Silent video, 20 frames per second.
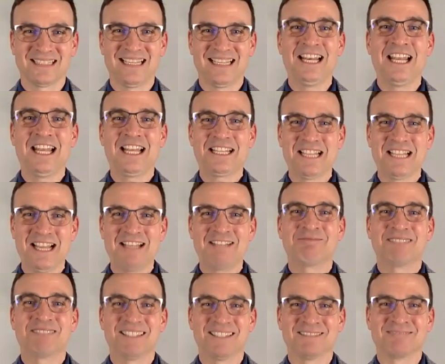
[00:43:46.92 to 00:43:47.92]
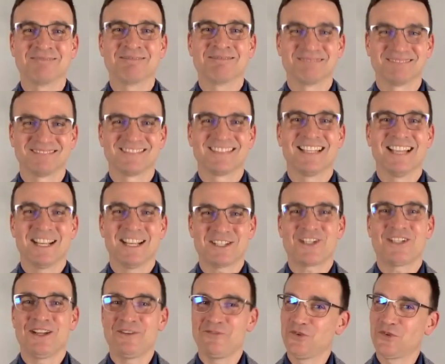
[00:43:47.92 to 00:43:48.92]
I like that. Yeah.
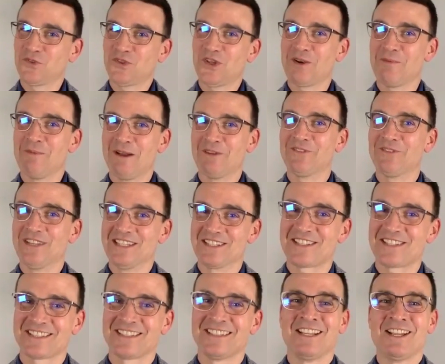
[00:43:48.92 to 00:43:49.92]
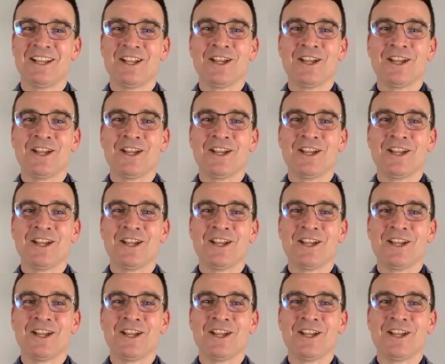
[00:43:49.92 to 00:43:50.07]
Actually, have you thought about this?